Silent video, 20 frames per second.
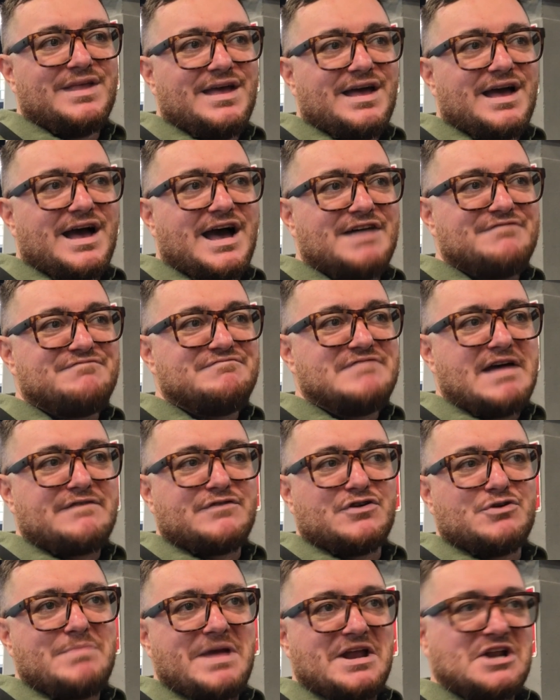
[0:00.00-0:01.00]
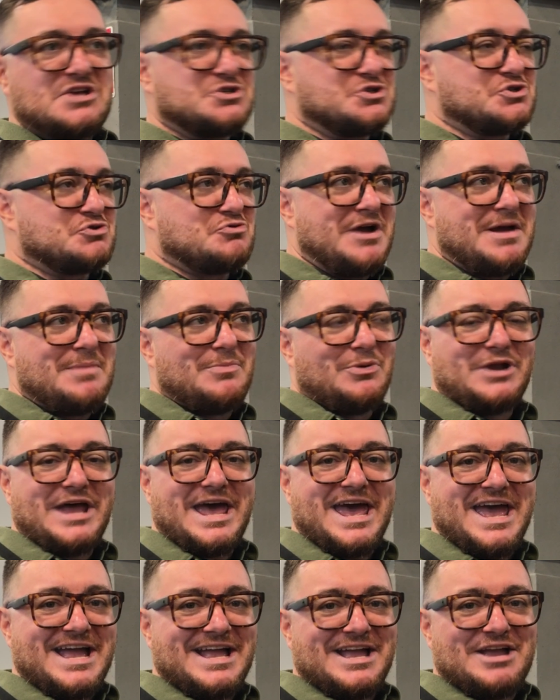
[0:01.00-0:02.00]
I've never made a scrambled
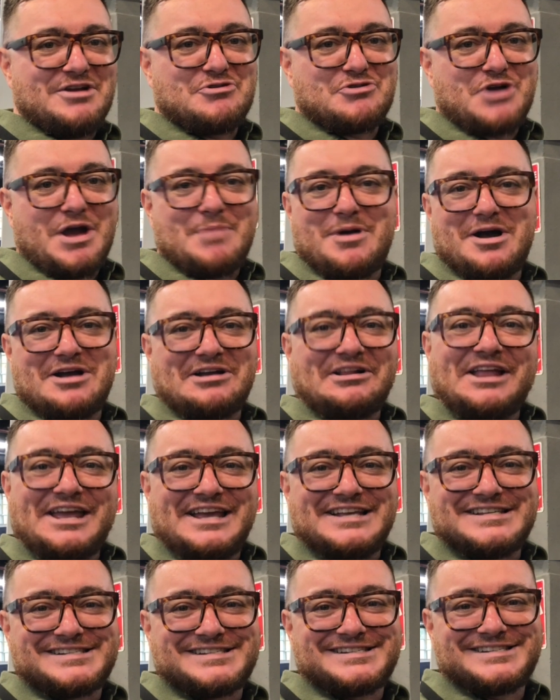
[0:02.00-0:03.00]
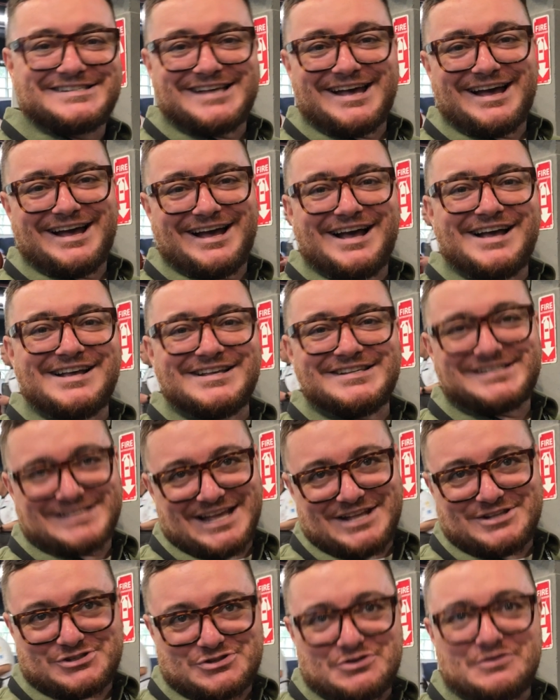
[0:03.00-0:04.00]
egg creme anglaise
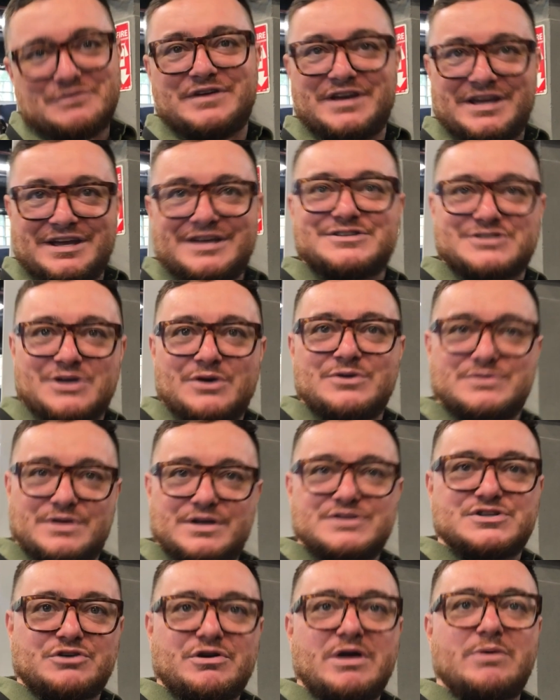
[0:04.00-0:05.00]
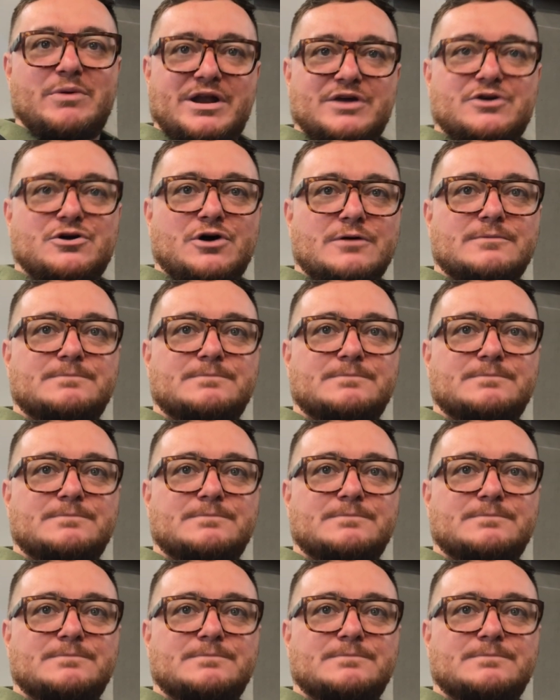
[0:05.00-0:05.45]
since sous vide, so it's a great way to cook.